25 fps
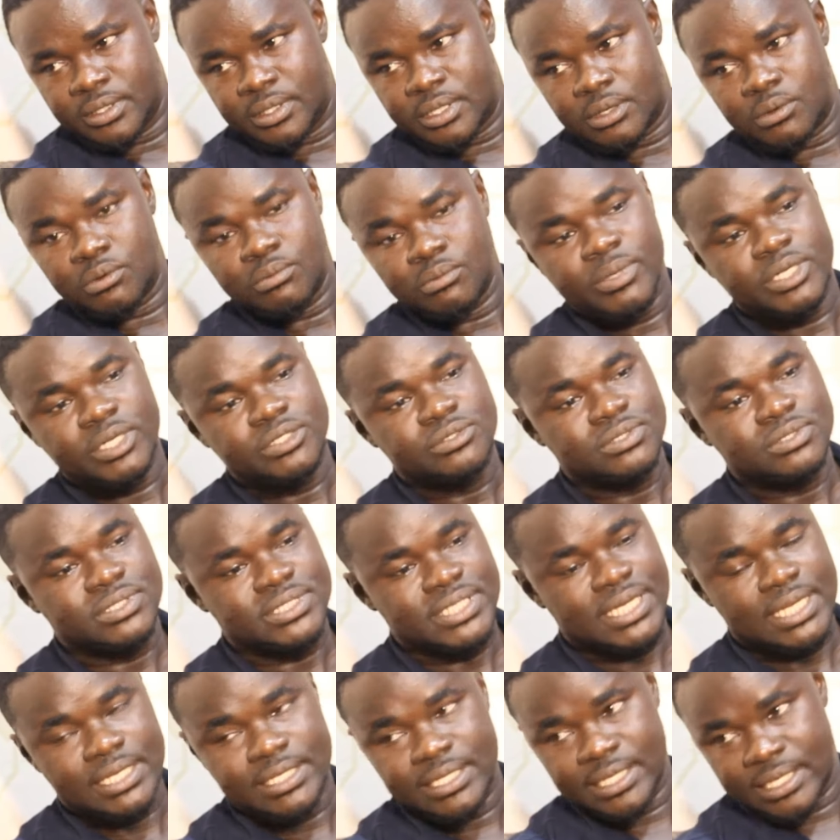the woman to
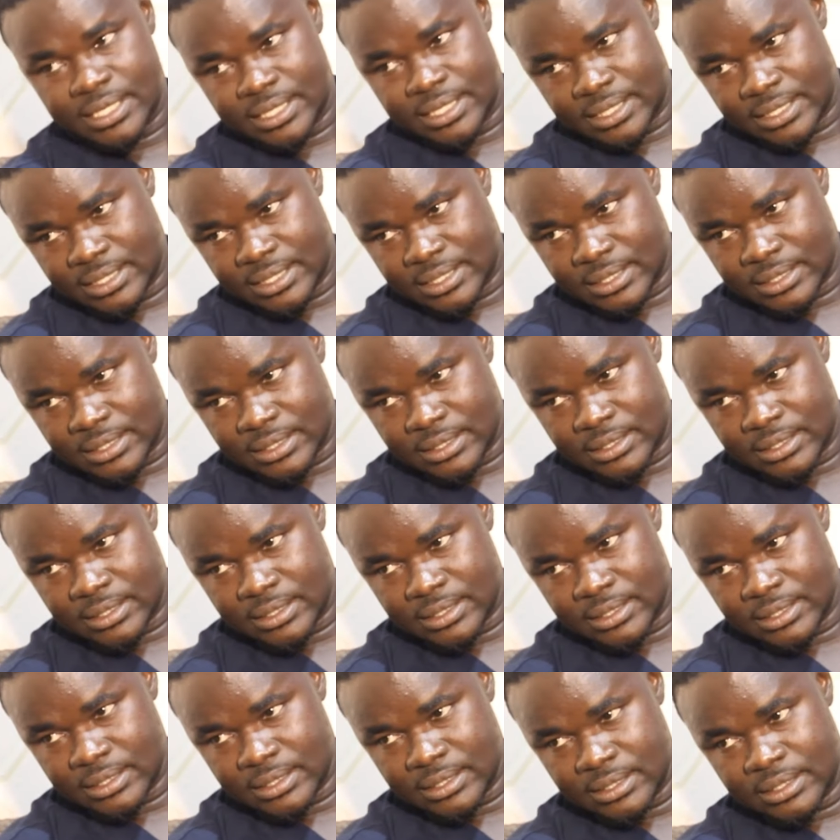set
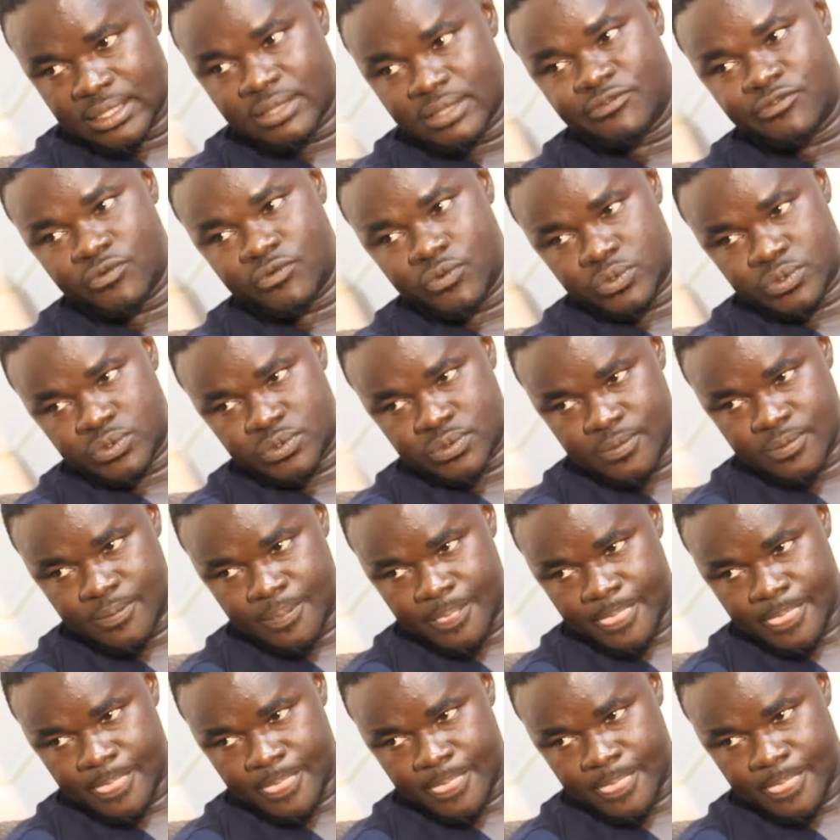the force.